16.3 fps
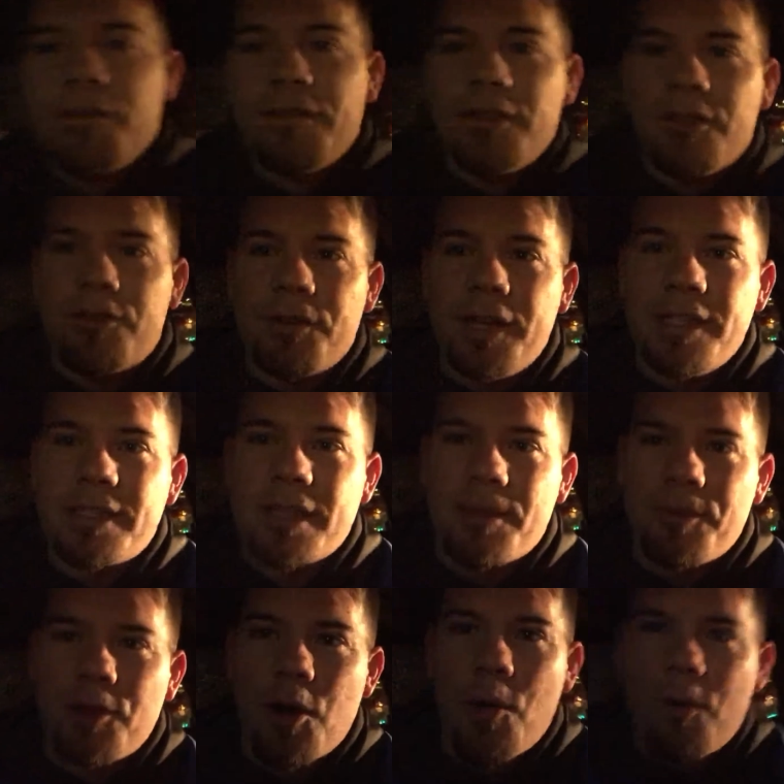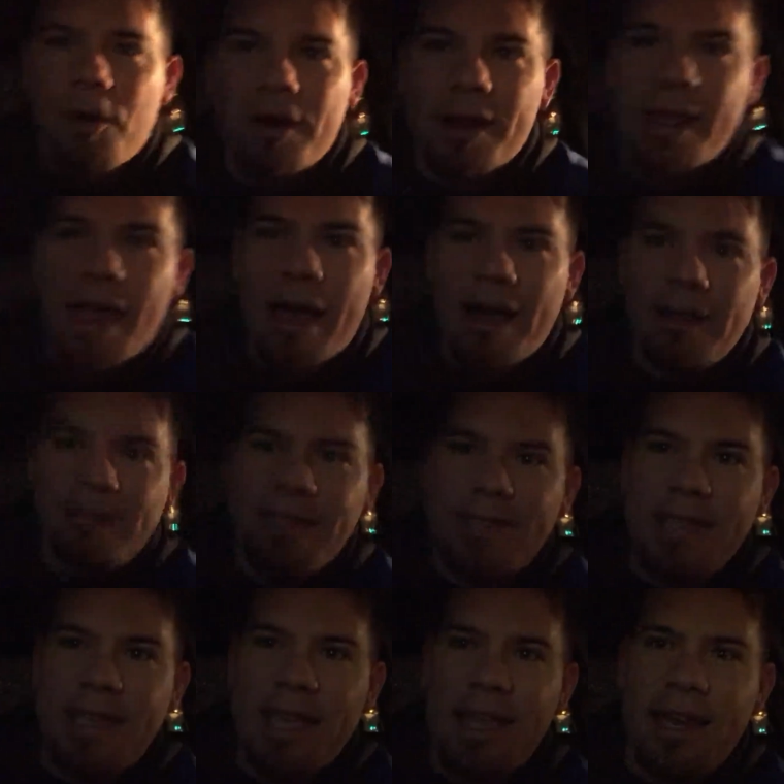four fifty-three, time to go work out.
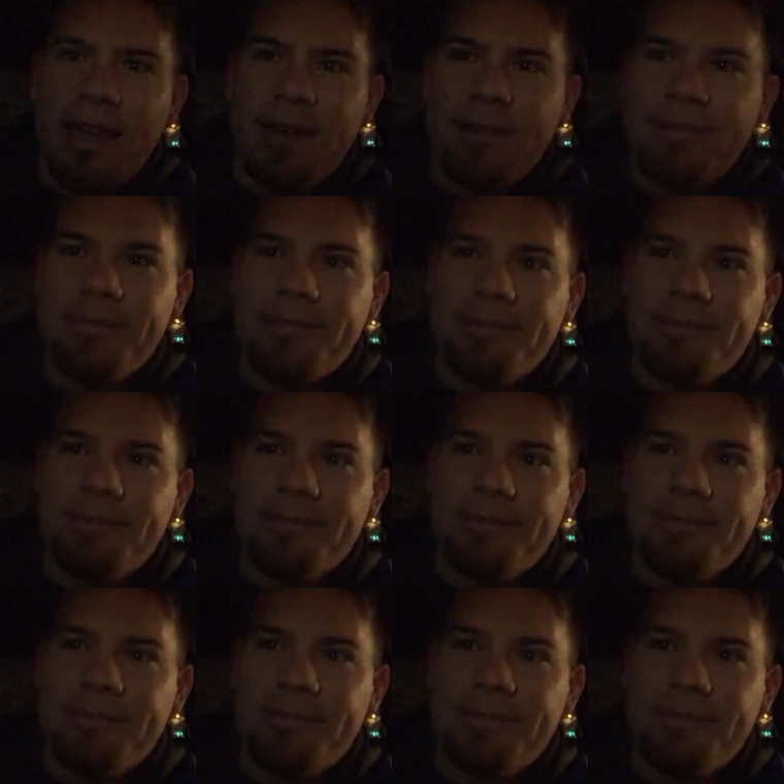Let's get it.